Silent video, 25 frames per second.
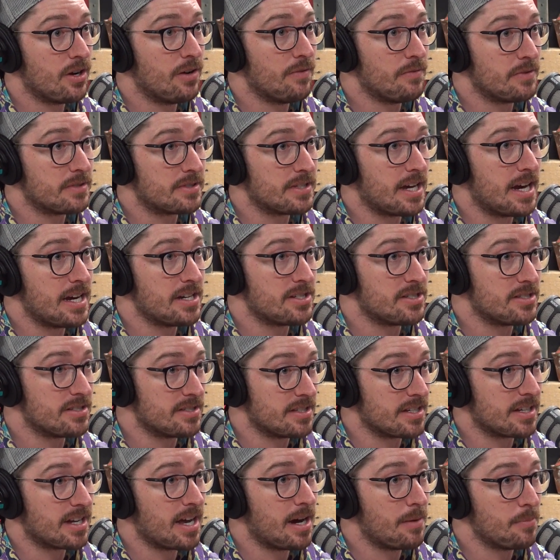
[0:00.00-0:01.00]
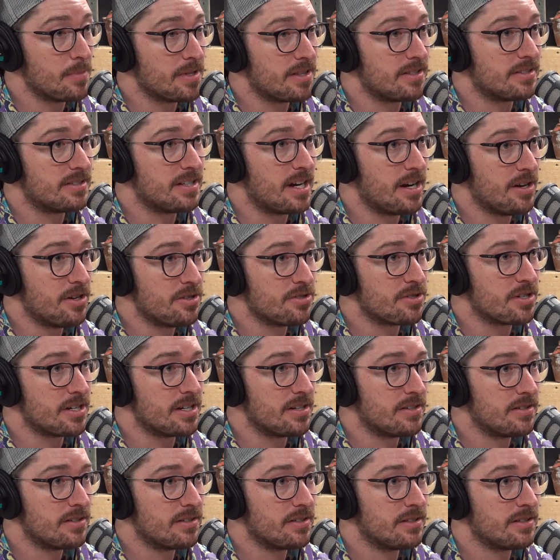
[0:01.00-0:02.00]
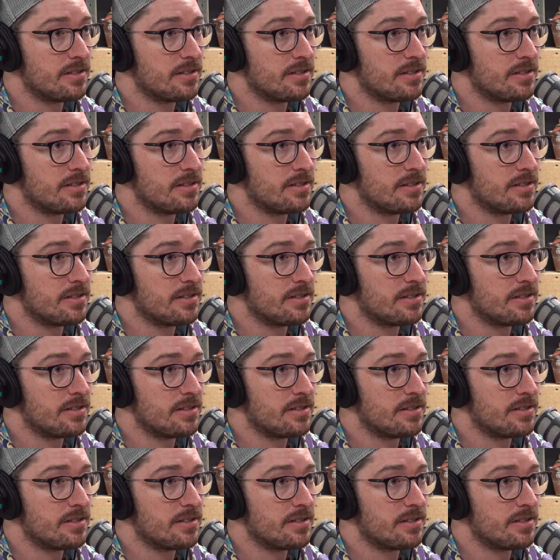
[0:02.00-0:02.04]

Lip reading: conversations that come with the territory.